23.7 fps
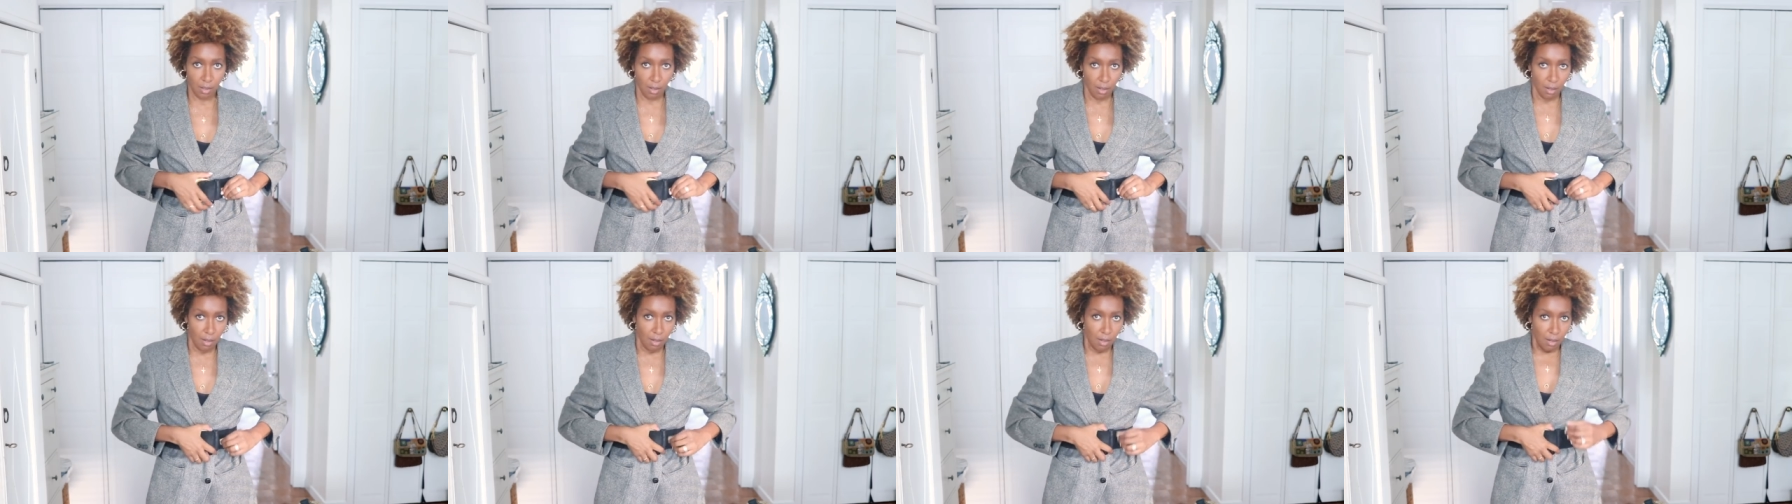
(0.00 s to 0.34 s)

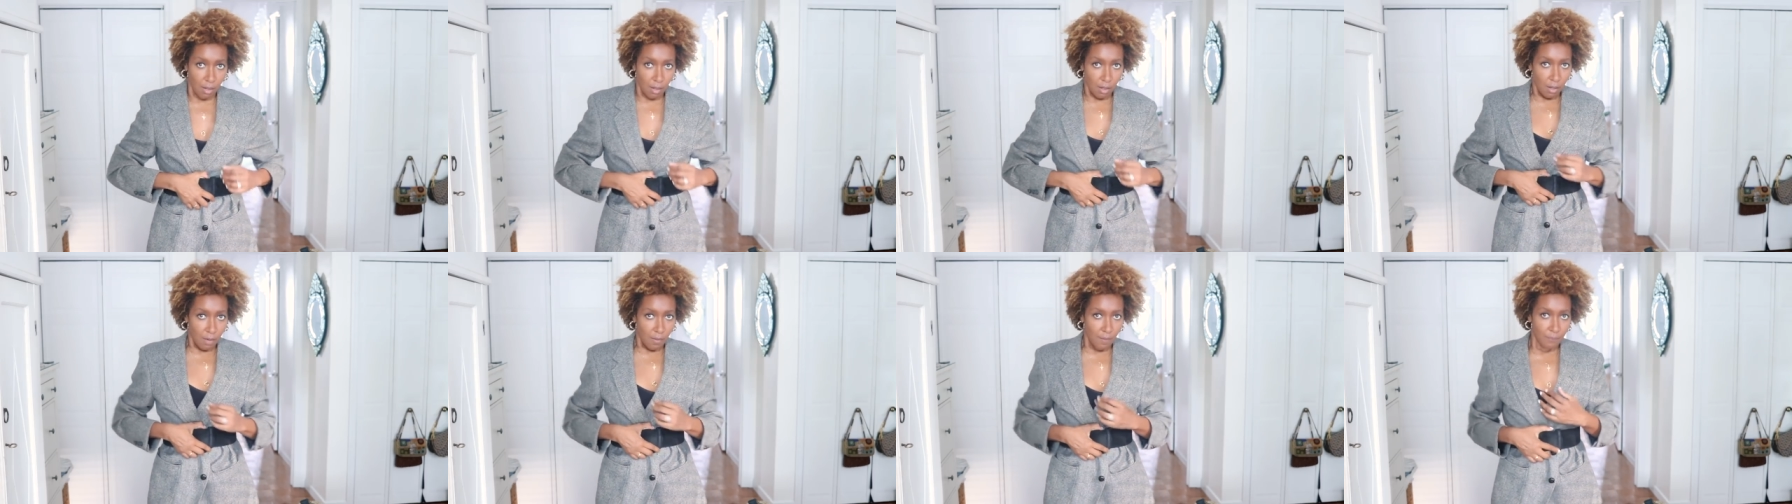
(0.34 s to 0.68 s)

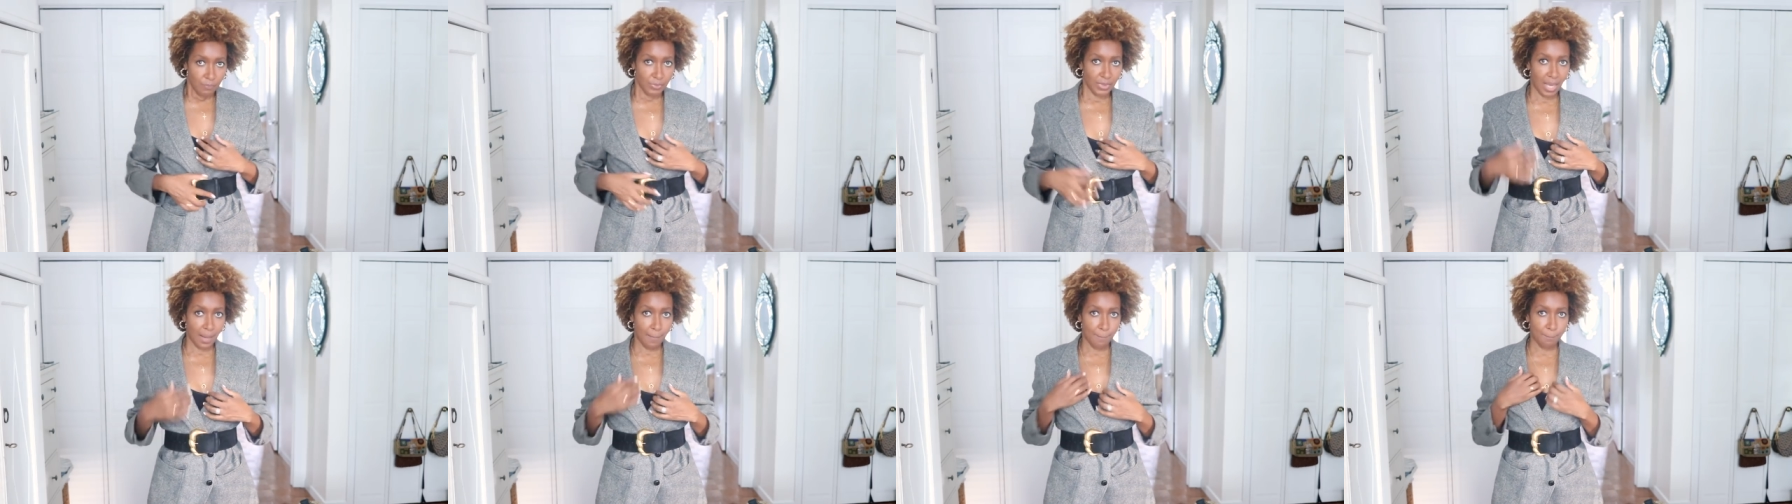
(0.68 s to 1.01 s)

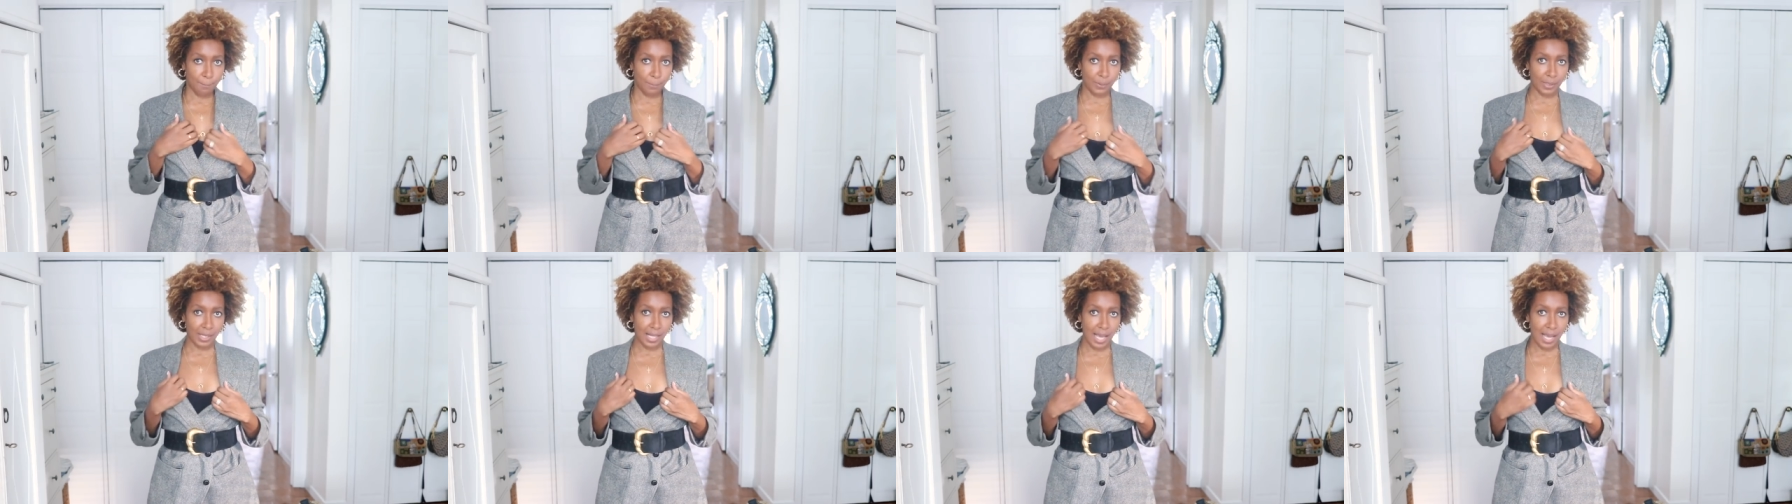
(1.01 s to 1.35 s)
That
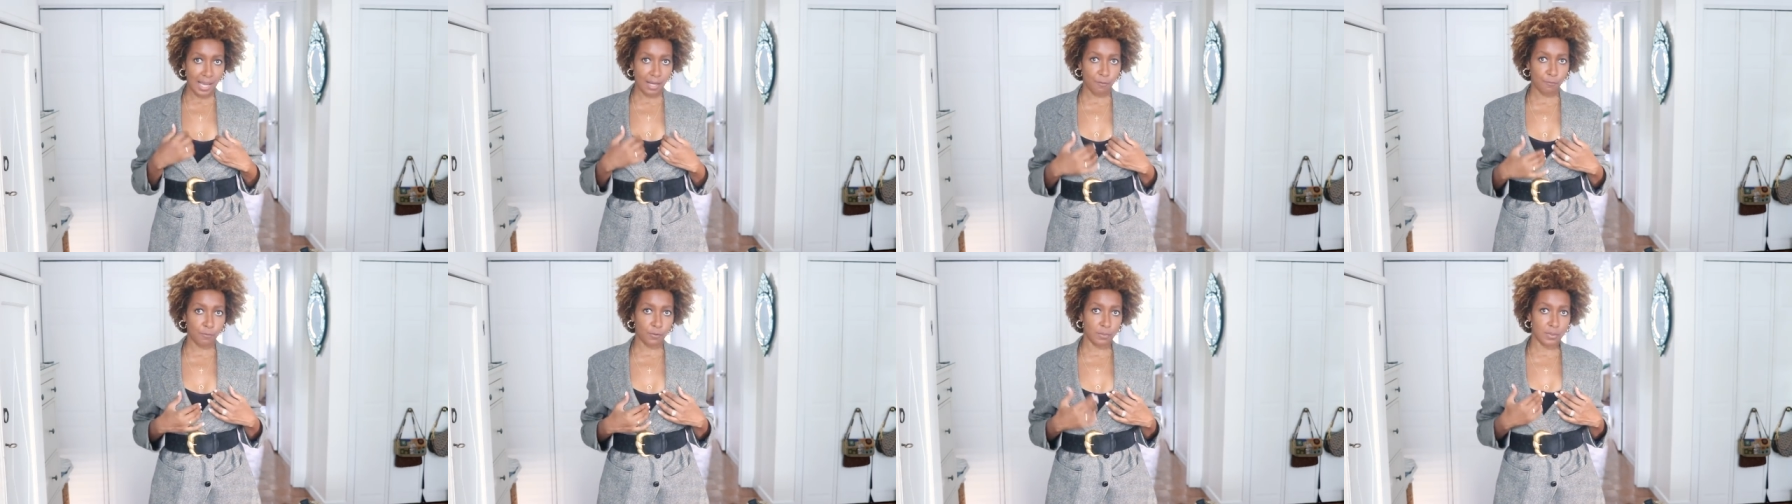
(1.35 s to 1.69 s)

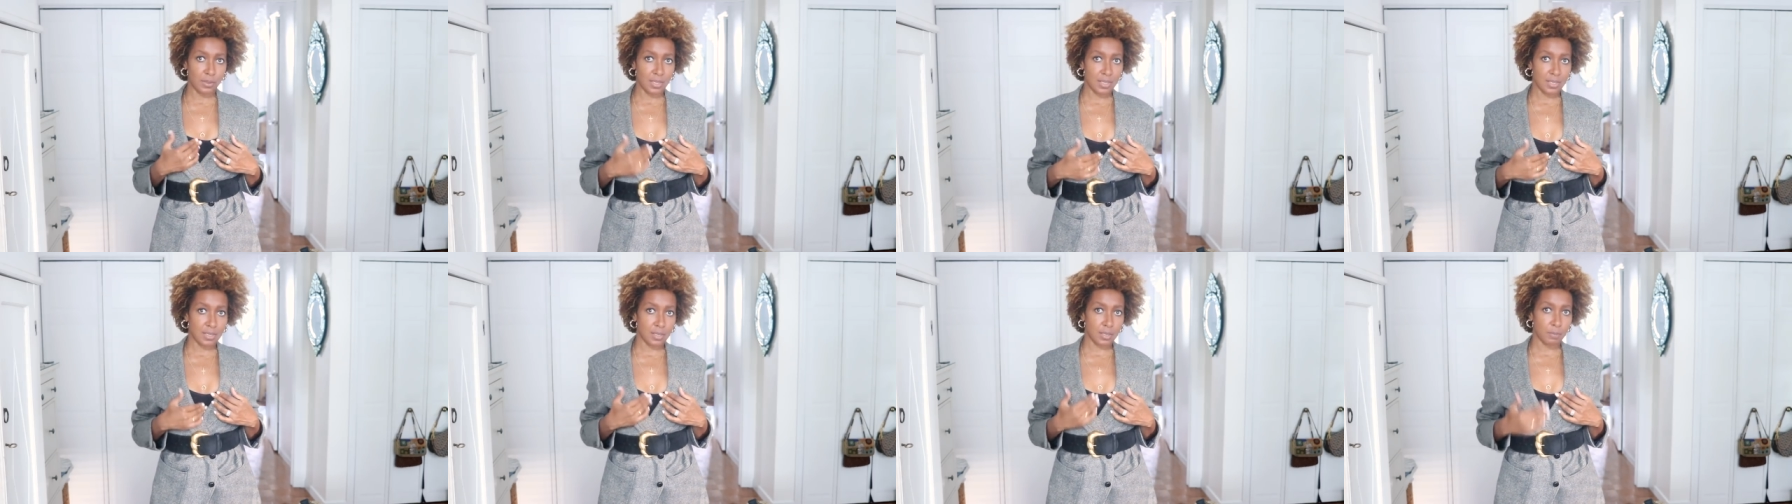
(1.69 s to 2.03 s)
black from
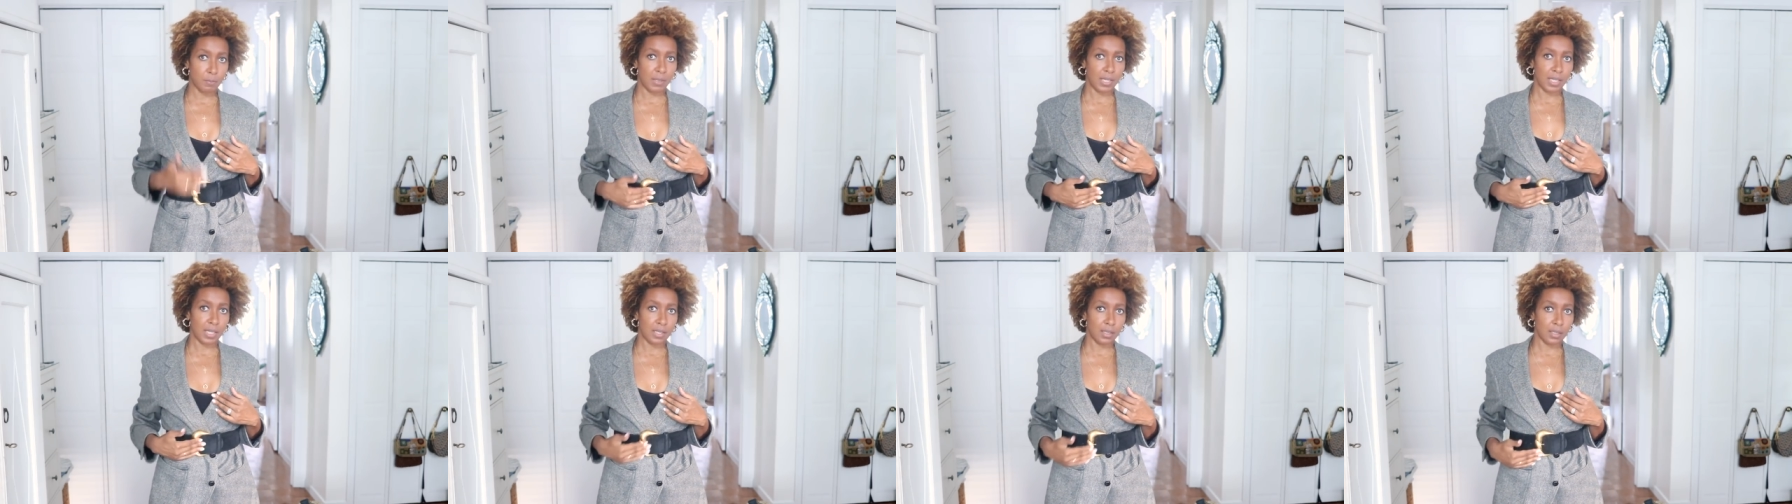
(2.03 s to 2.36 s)
this,
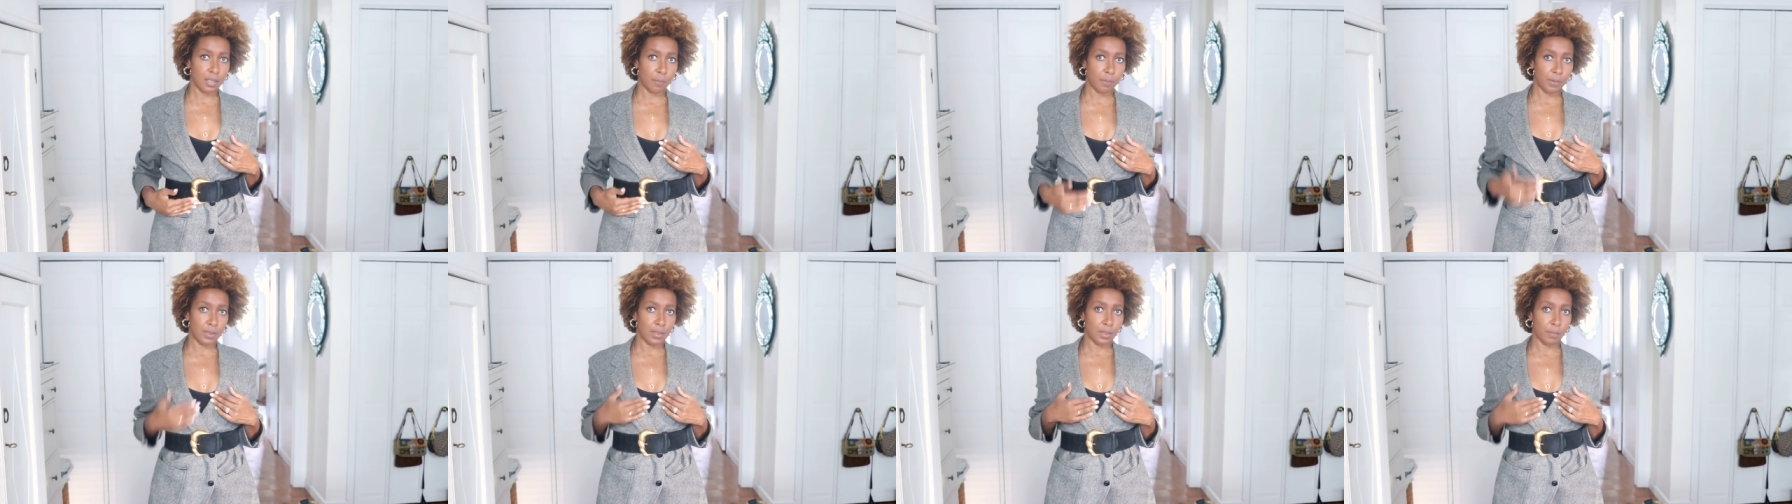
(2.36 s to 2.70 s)
picking
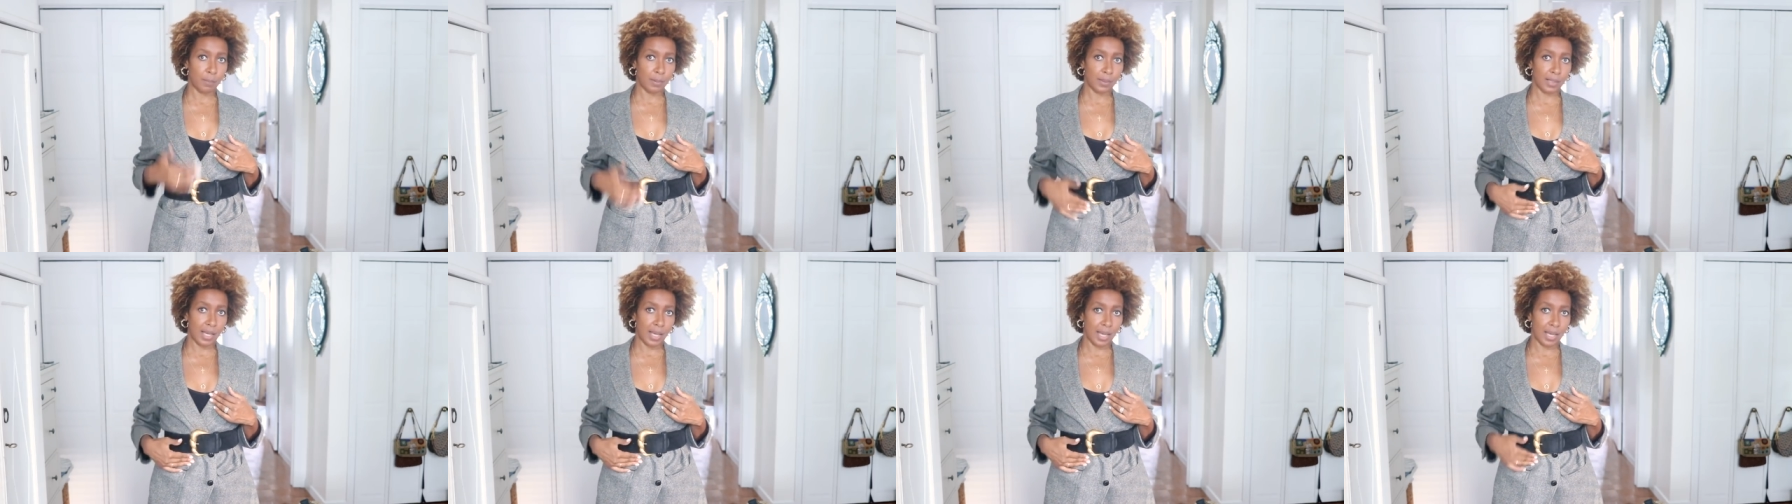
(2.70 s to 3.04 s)
up in the
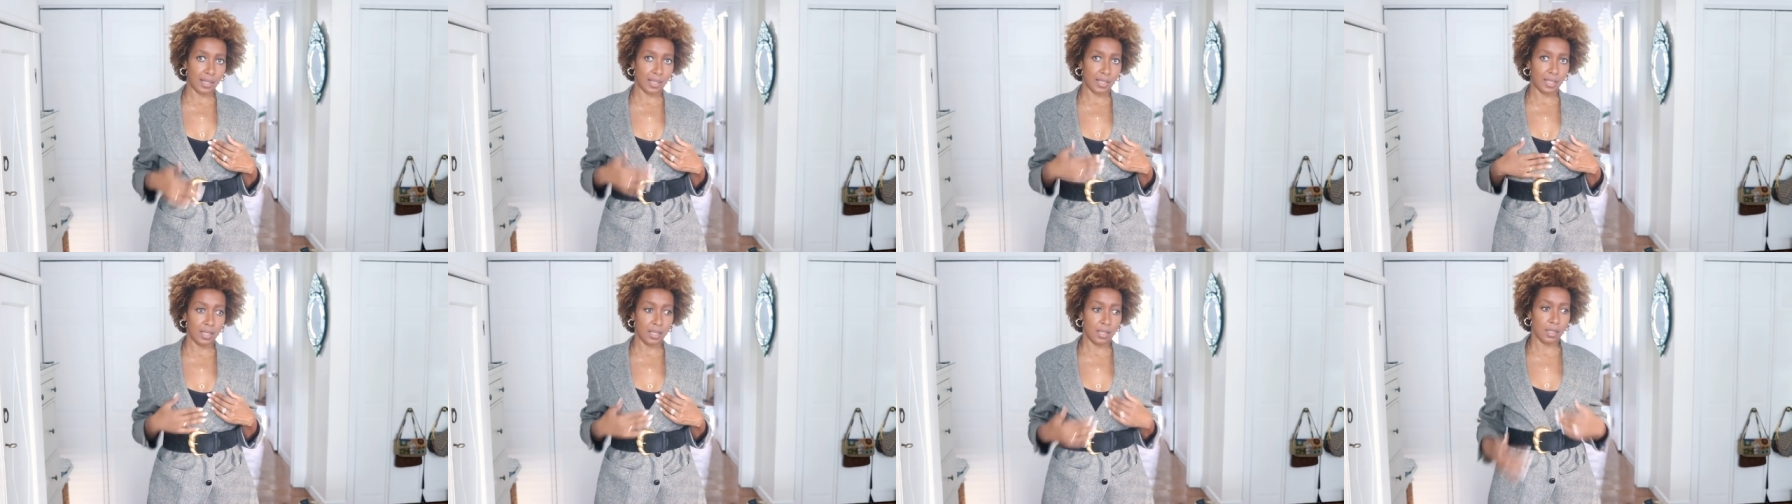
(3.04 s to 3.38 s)

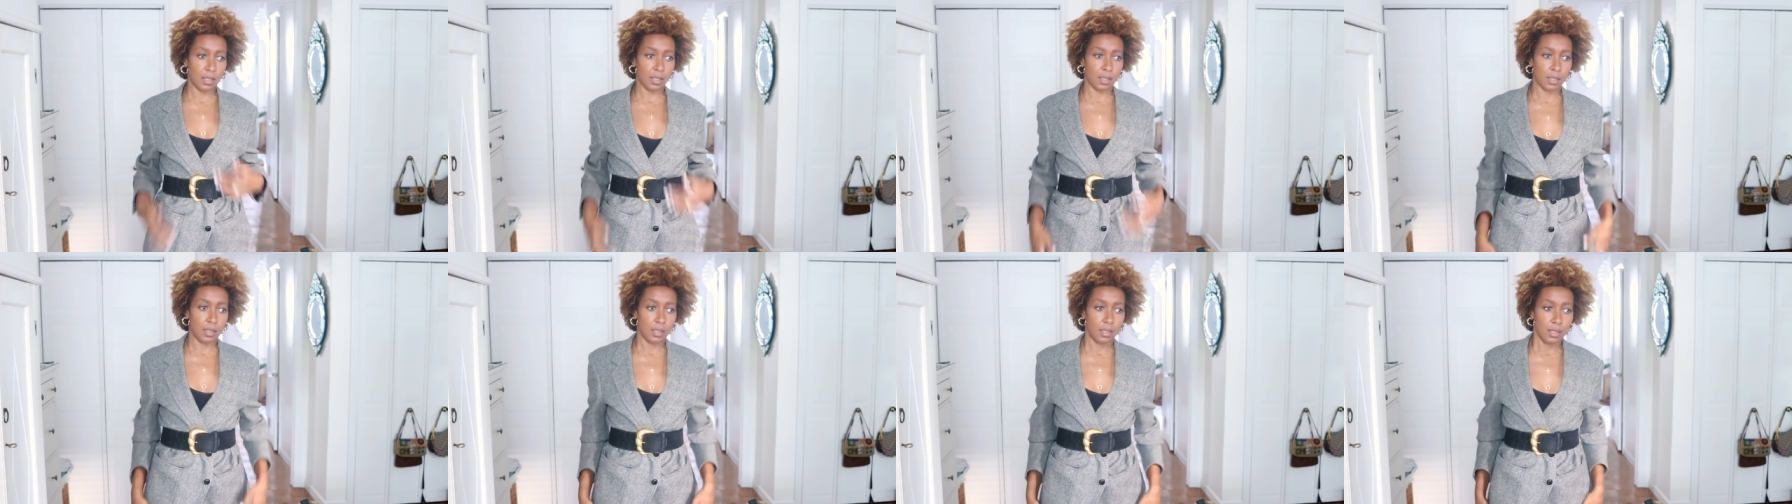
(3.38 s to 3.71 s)
black
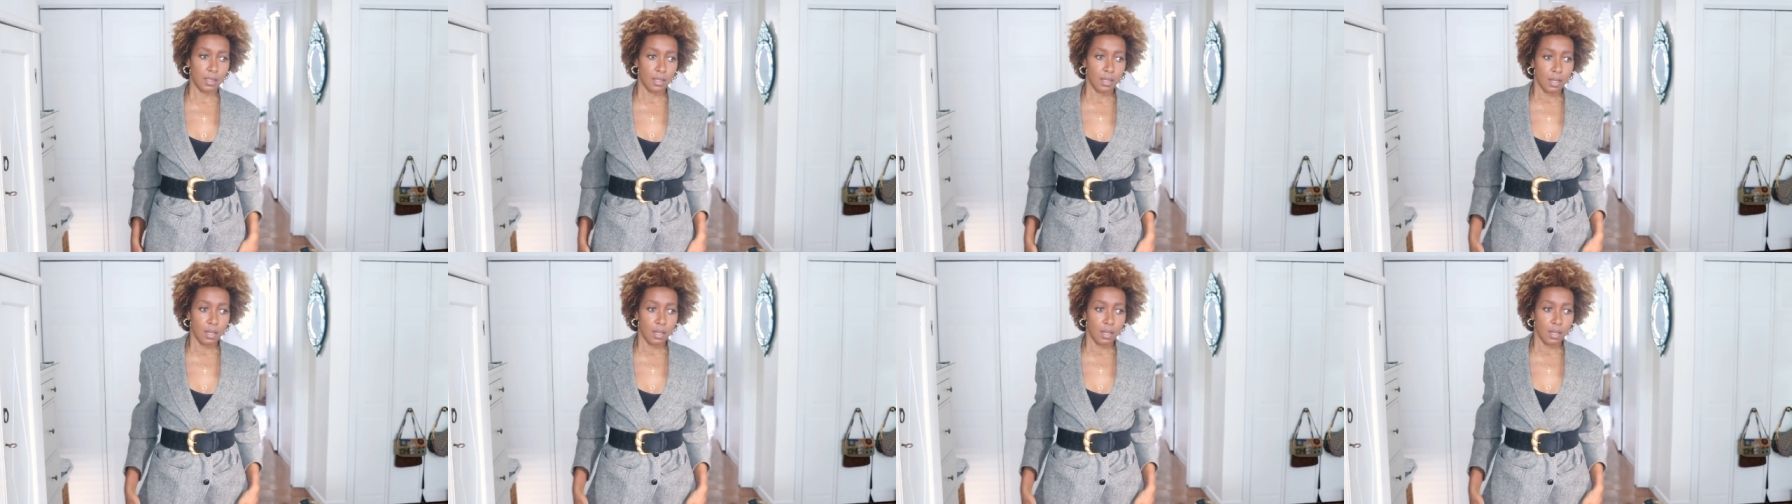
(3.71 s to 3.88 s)
here.